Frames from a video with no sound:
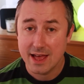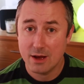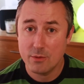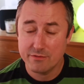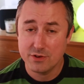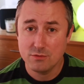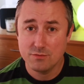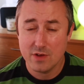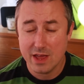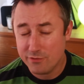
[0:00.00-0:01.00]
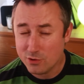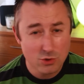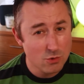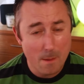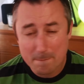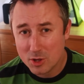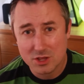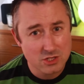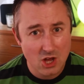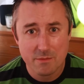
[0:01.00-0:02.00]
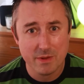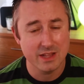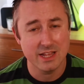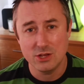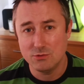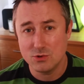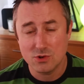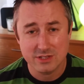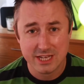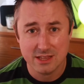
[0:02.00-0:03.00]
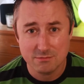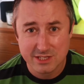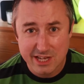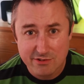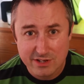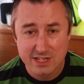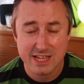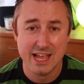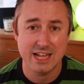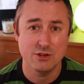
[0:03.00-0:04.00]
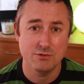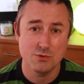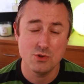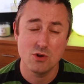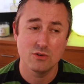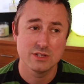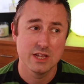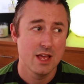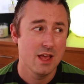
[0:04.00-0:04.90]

However, if you do not put the time in and you do not take them seriously and you do not